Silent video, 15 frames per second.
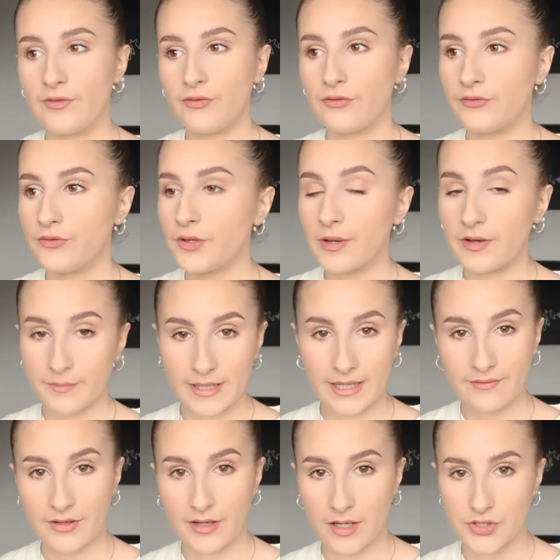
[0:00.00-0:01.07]
If you have been
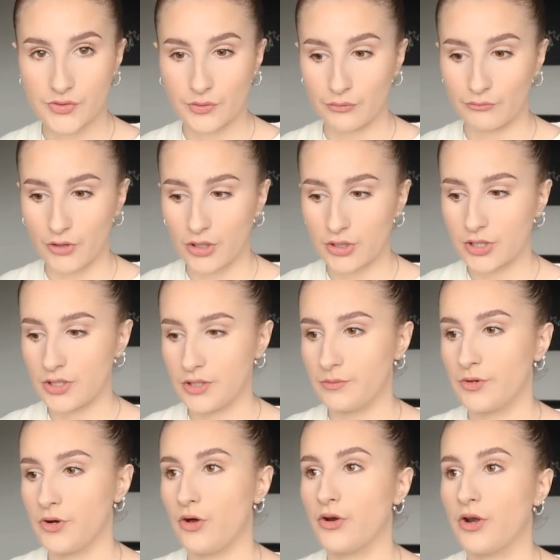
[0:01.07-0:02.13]
living under a rock, you
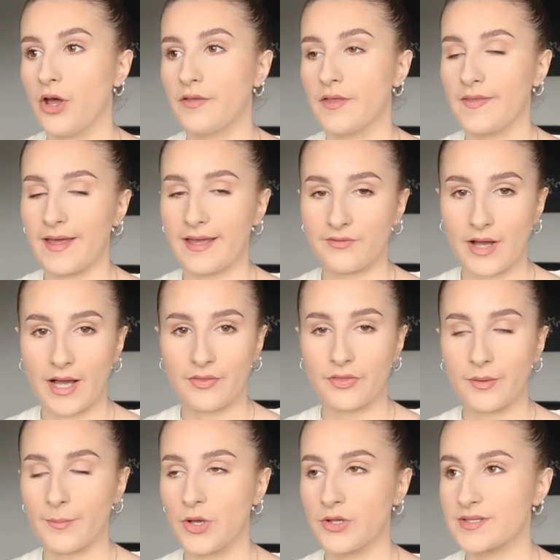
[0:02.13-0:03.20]
will not know that they have had
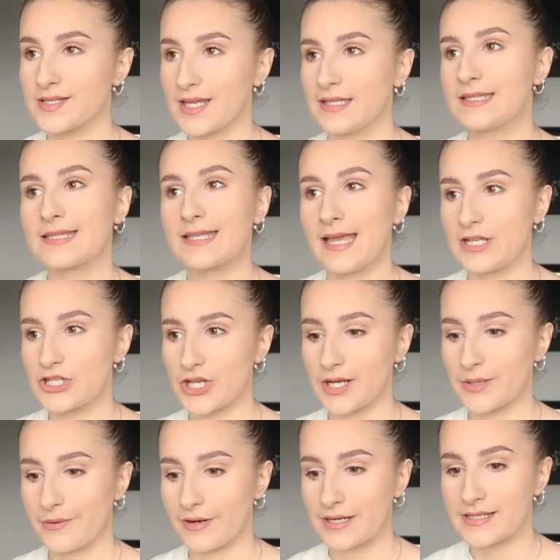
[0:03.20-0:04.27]
the most insane
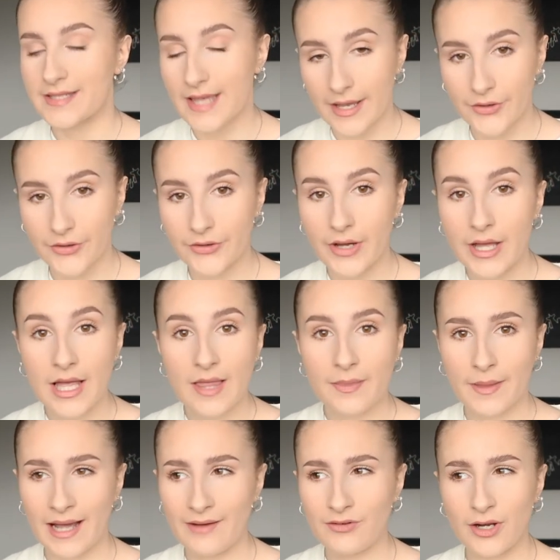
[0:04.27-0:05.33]
January sale.
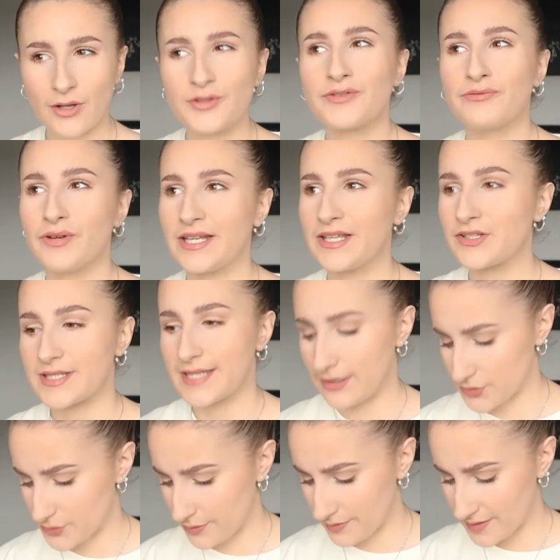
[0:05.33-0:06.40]
They have loads of really good
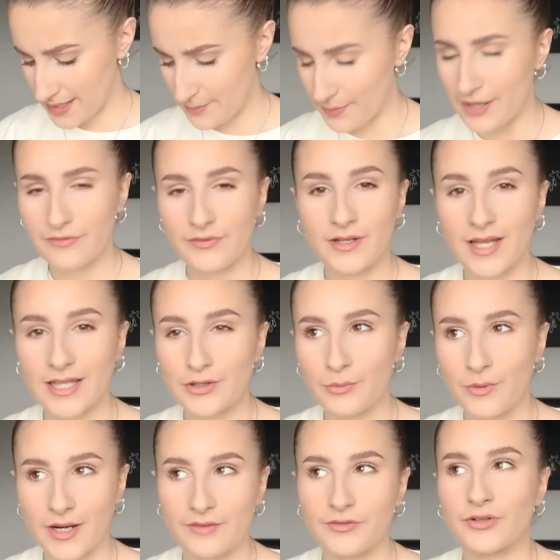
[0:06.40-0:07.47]
sales throughout the year, but I feel like the
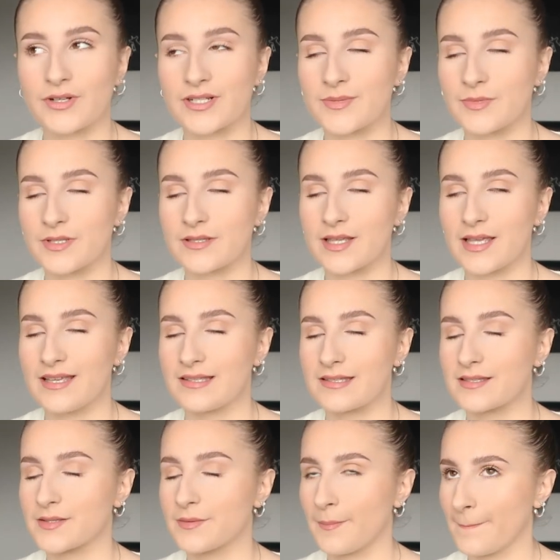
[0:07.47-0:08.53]
one after Christmas
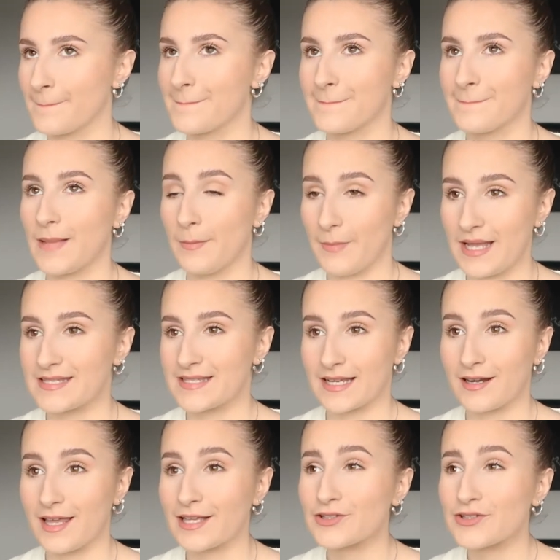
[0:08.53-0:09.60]
is amazing.
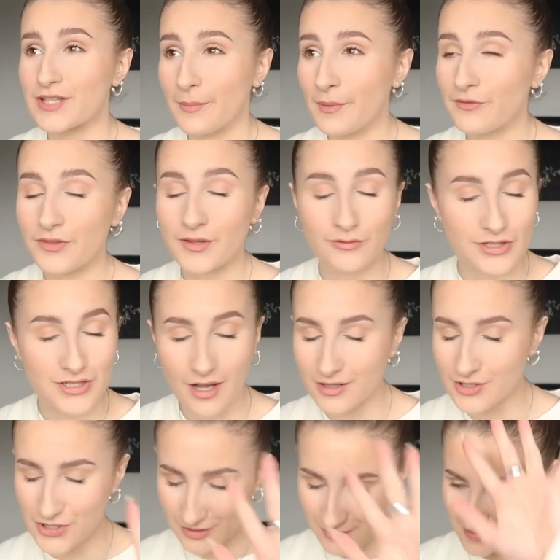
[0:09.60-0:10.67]
Like, some of the
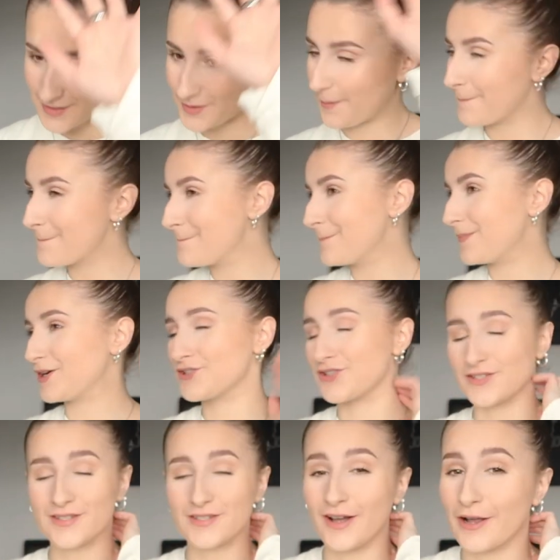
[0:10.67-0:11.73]
reductions,
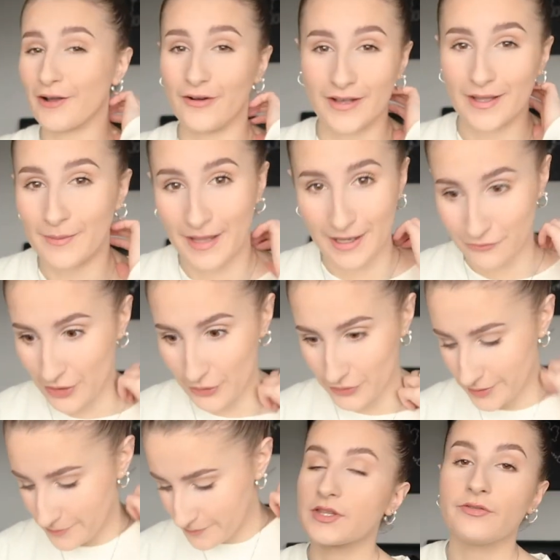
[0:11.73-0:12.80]
I can't get my head around
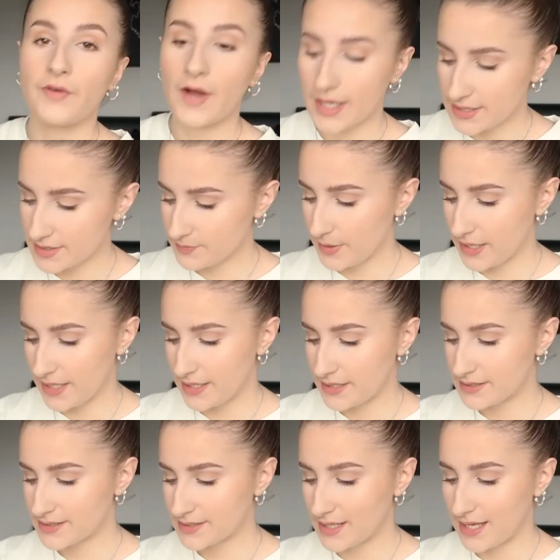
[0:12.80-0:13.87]
So the first
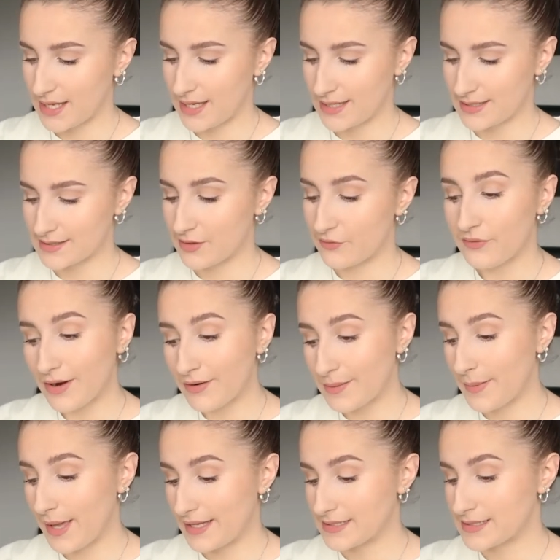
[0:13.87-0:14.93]
piece is very
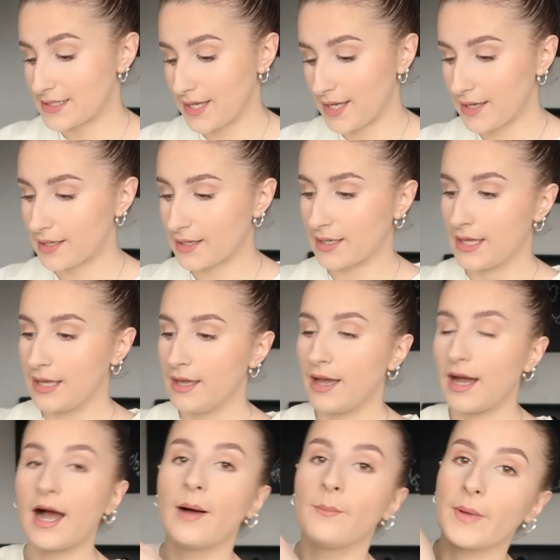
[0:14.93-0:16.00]
basic,
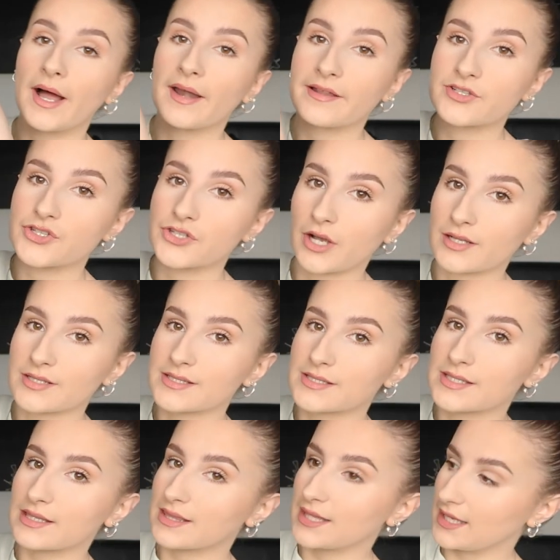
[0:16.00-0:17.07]
and it's
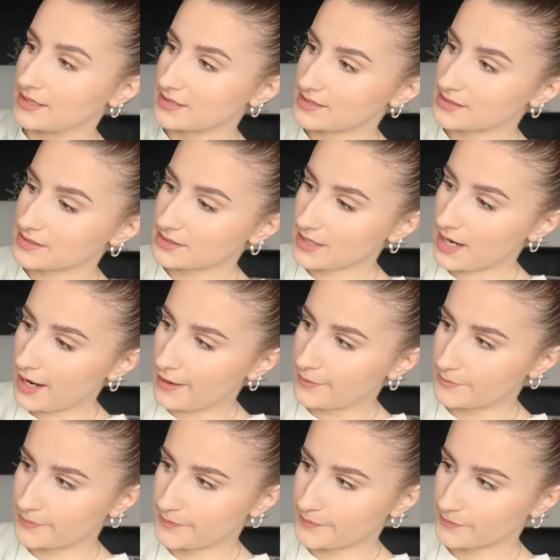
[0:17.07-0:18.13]
just this
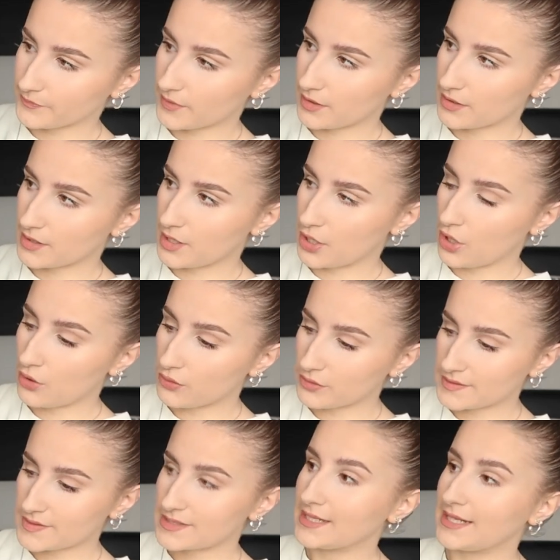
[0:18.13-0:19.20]

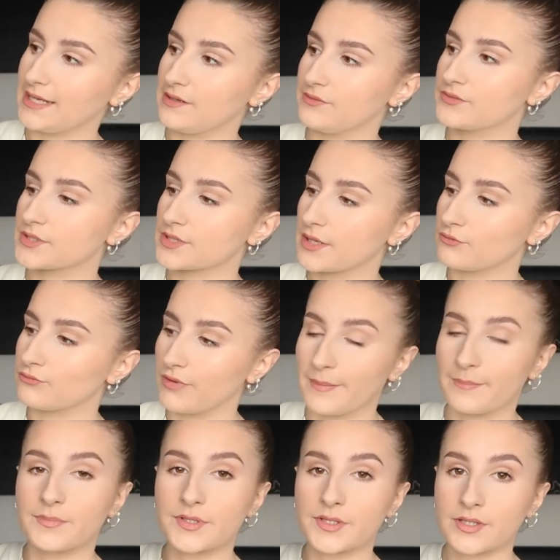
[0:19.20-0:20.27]
long-sleeved
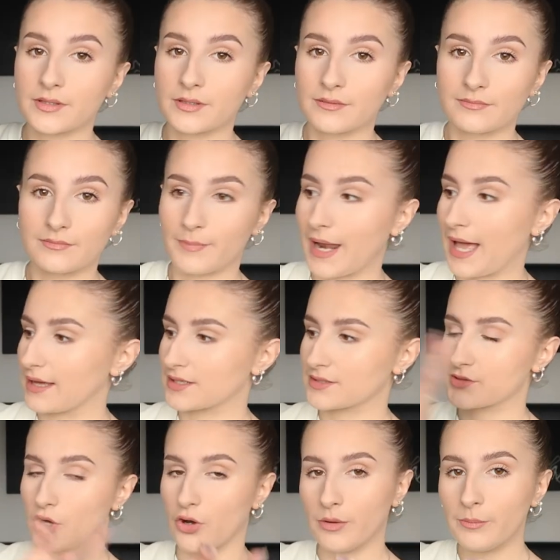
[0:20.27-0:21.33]
ribbed black
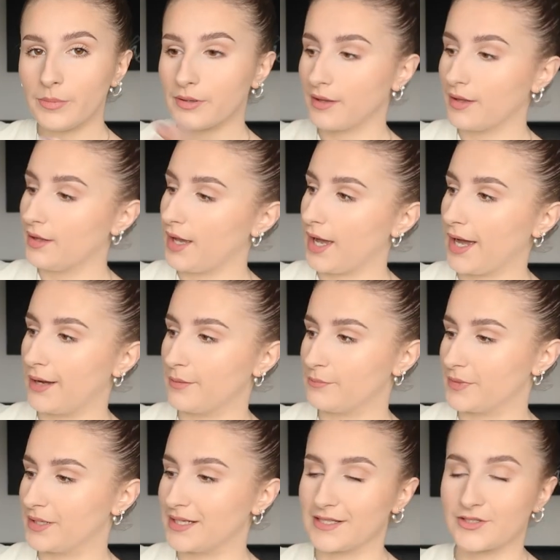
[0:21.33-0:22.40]
top.
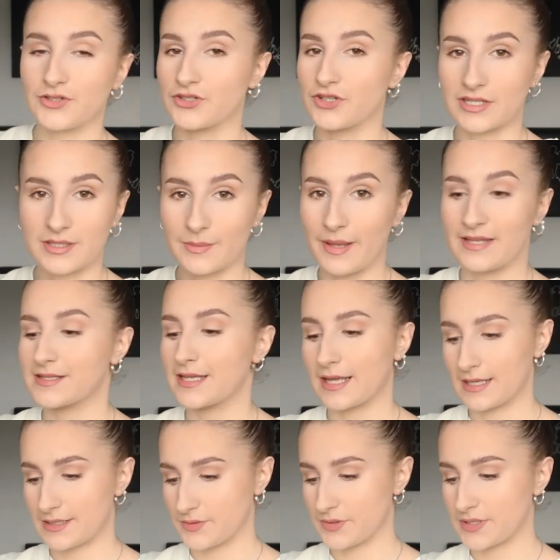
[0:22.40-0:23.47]
Literally just the basic,
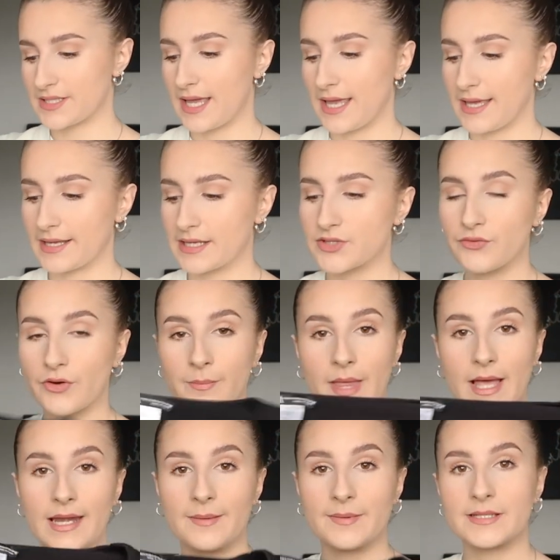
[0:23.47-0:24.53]
as I was saying. It's from
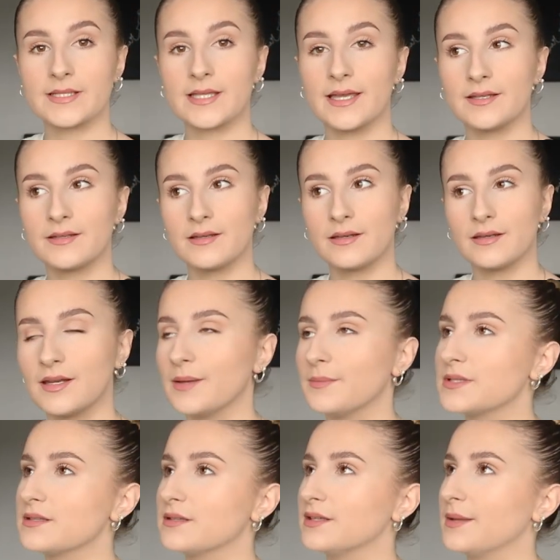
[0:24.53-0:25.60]
their
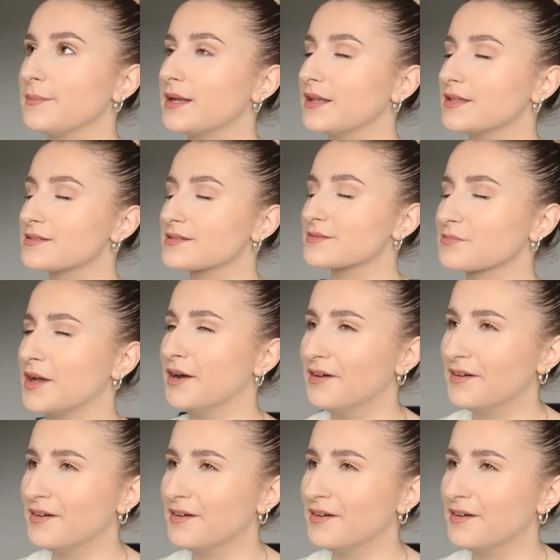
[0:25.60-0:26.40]
Limitless?